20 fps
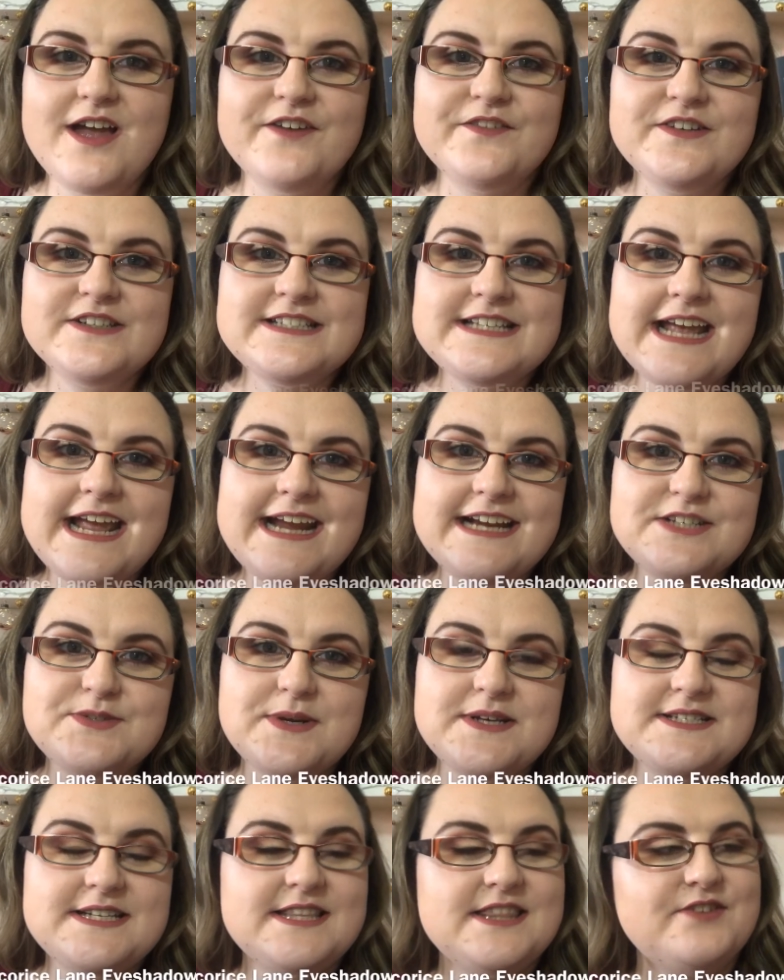For day
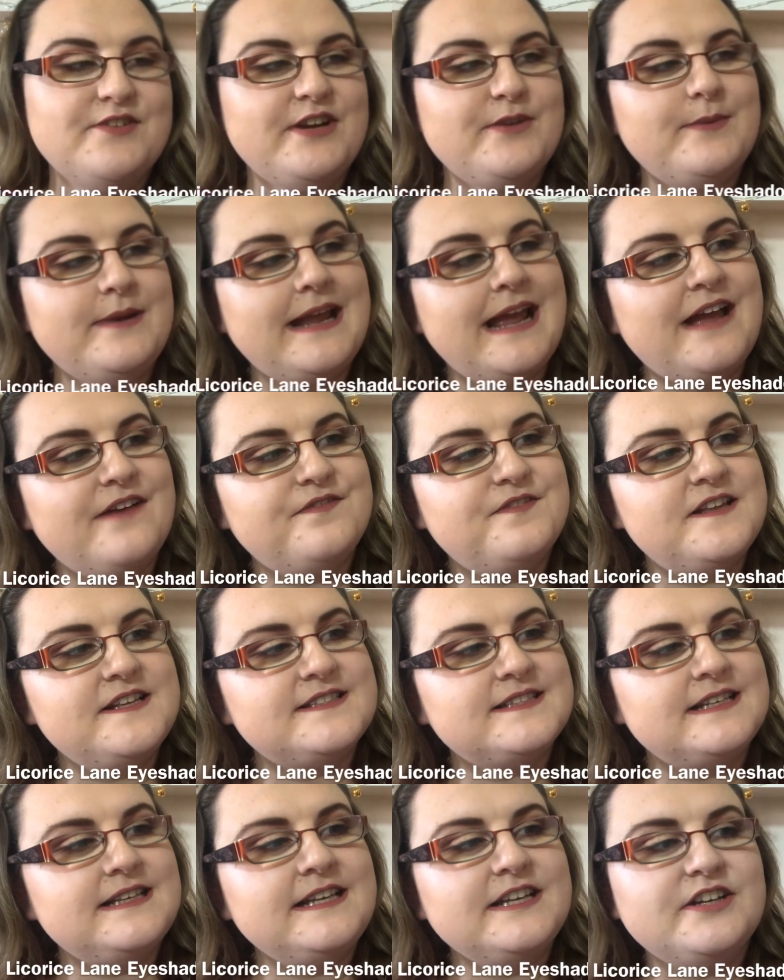23 we have
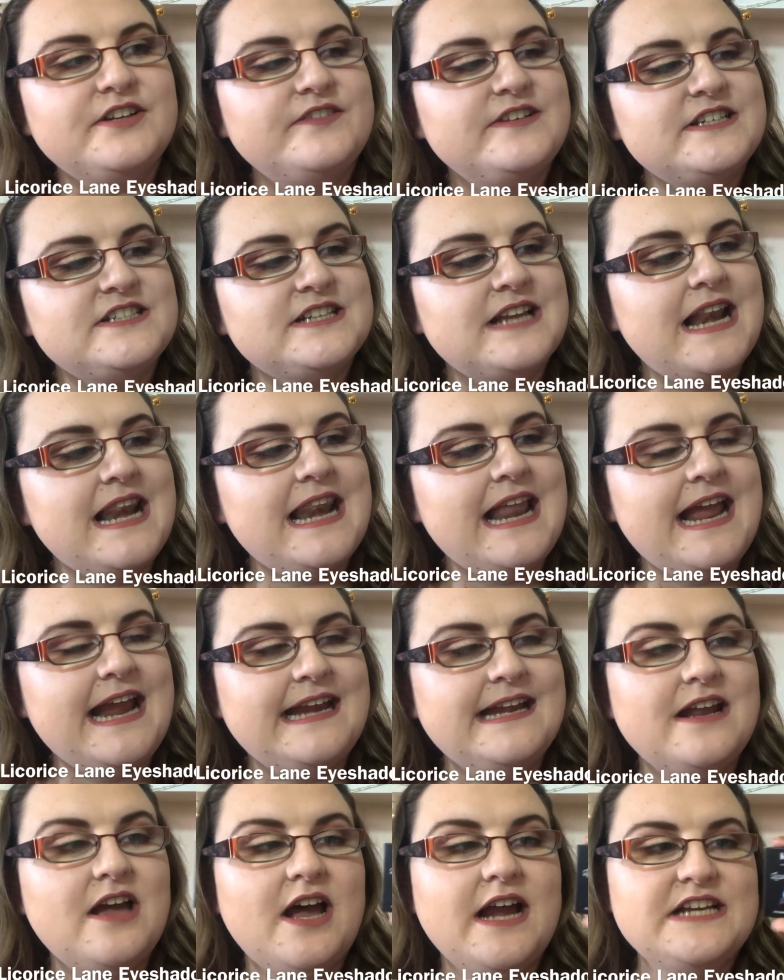this Licorice
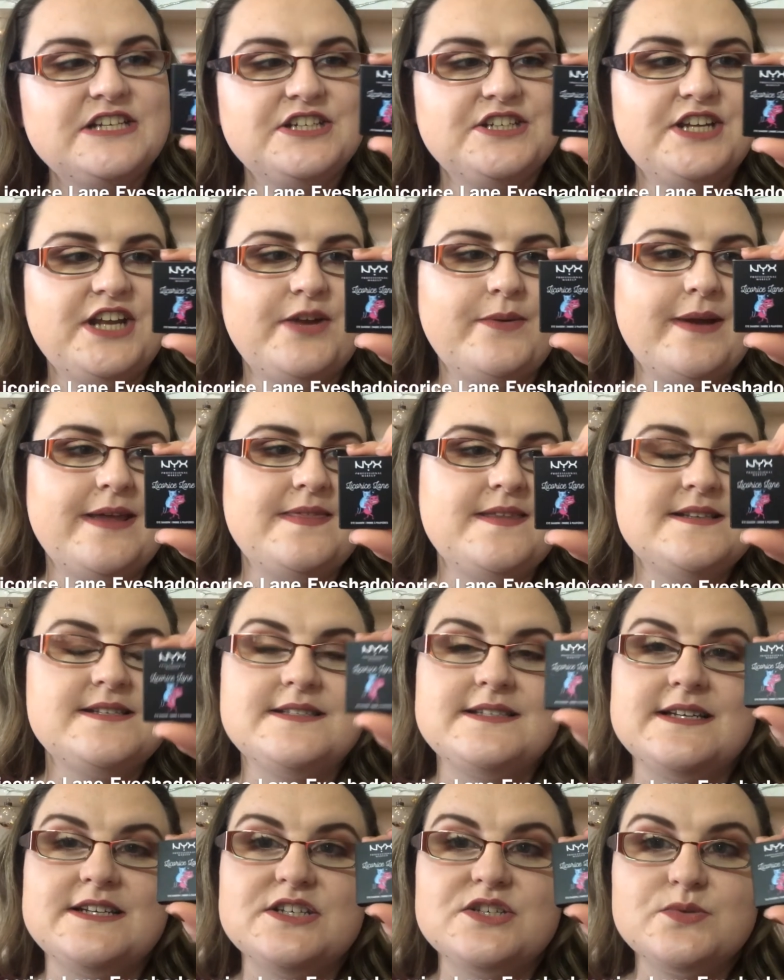Lane eyeshadow, and this is in